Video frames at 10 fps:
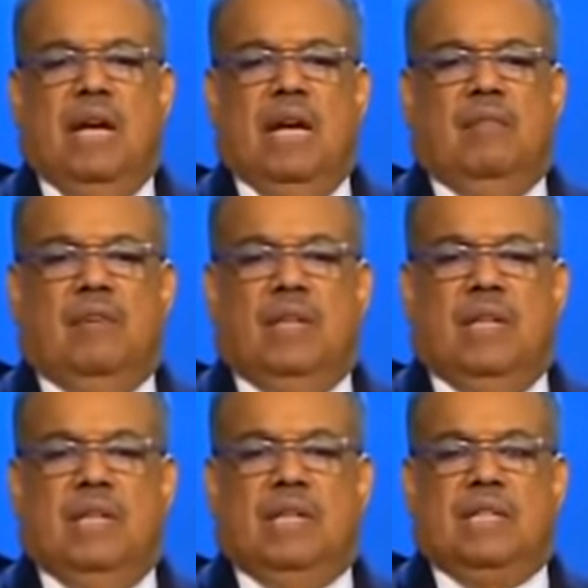ever
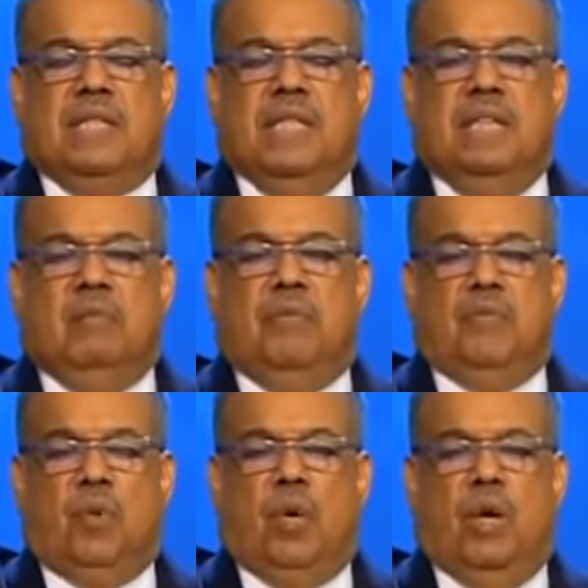seen
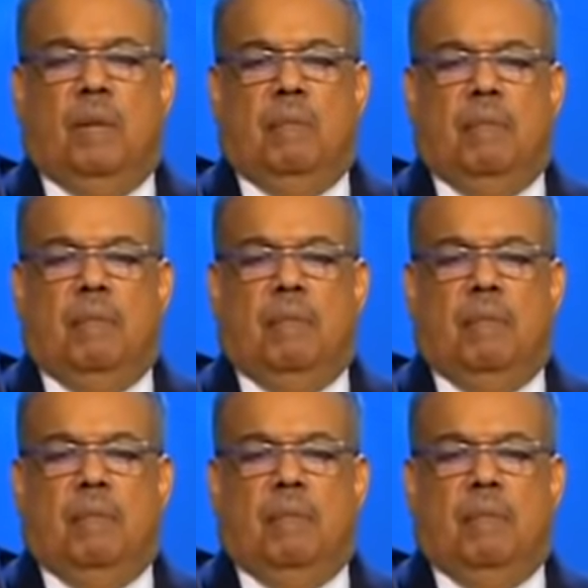before.